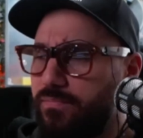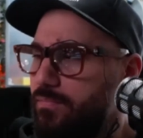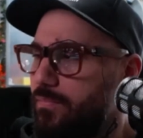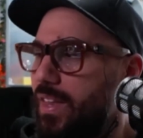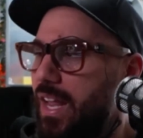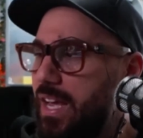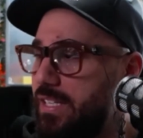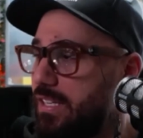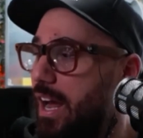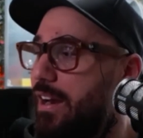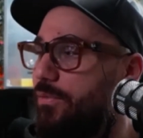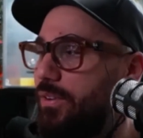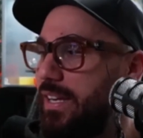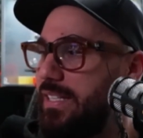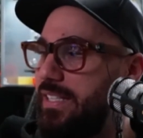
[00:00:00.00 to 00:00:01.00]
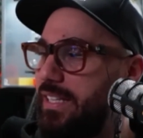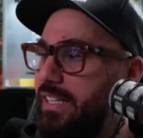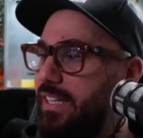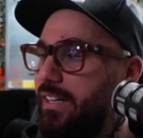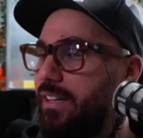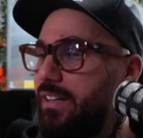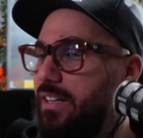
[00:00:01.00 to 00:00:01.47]
that's kind of what I see
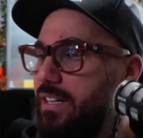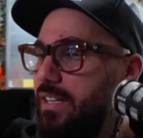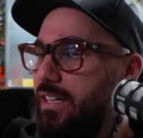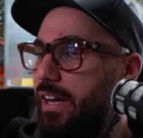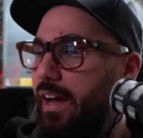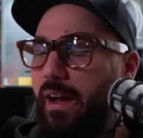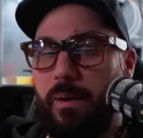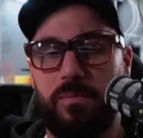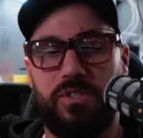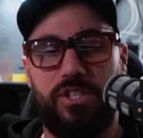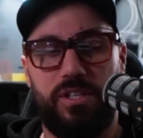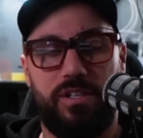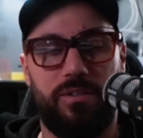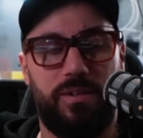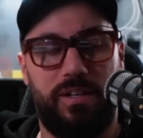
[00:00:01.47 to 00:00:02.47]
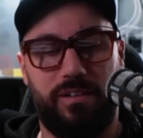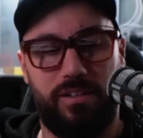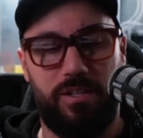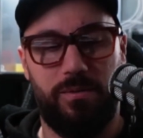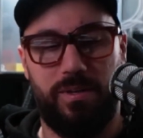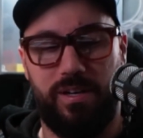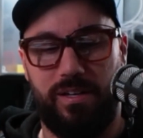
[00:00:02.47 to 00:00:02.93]
here.
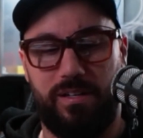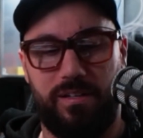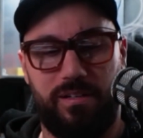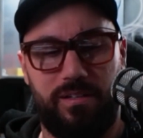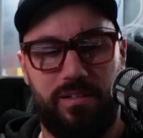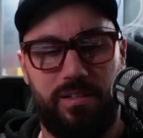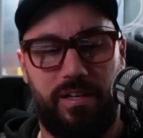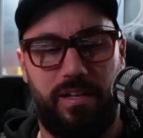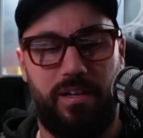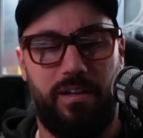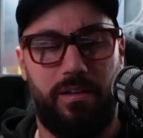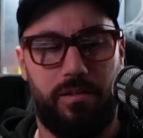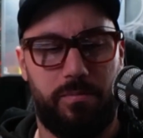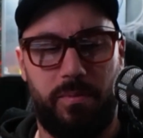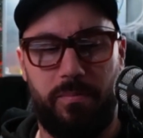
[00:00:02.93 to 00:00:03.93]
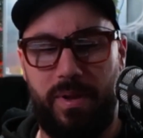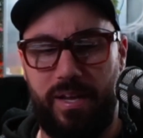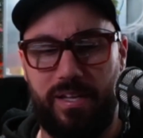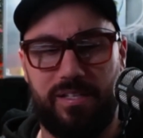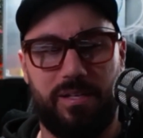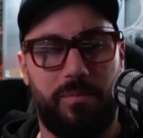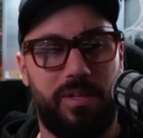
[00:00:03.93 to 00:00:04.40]
GQLQR has been
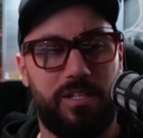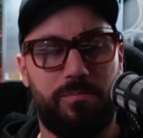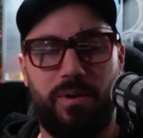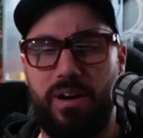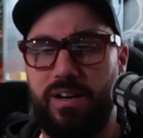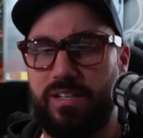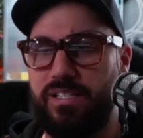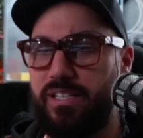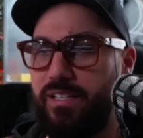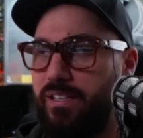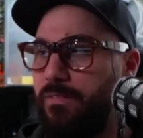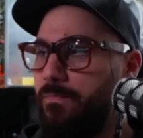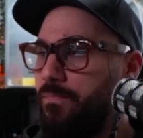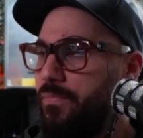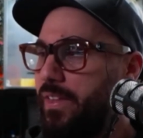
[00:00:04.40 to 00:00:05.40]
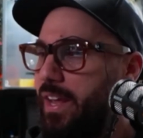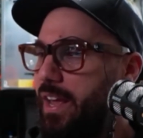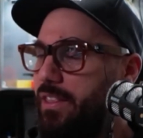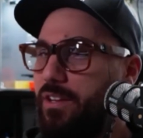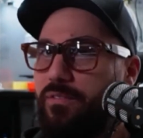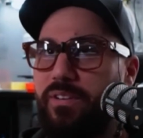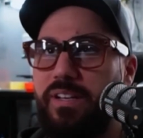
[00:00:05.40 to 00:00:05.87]
making some of these products here,
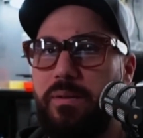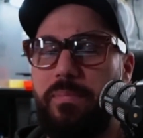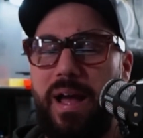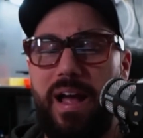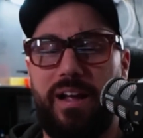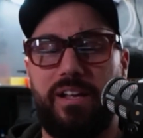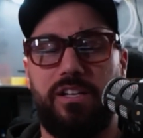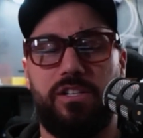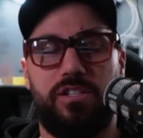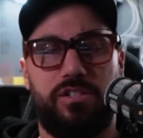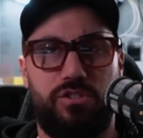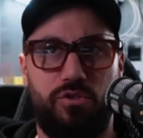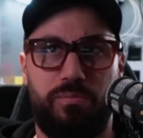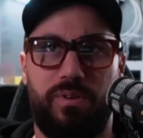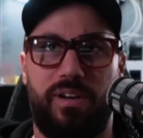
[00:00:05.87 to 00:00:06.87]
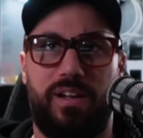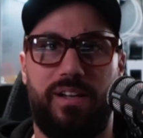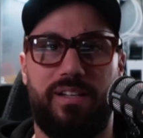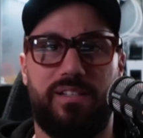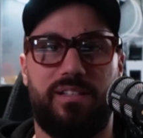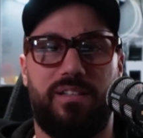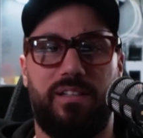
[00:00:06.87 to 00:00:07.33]
and they're really packaged super
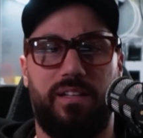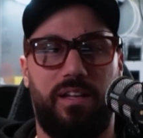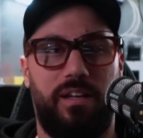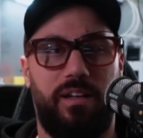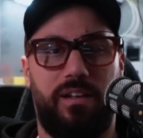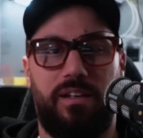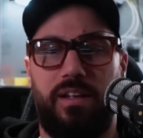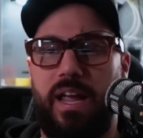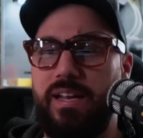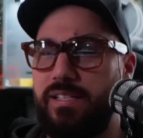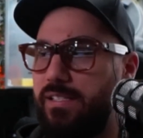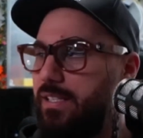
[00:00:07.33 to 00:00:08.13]
nice. The cases that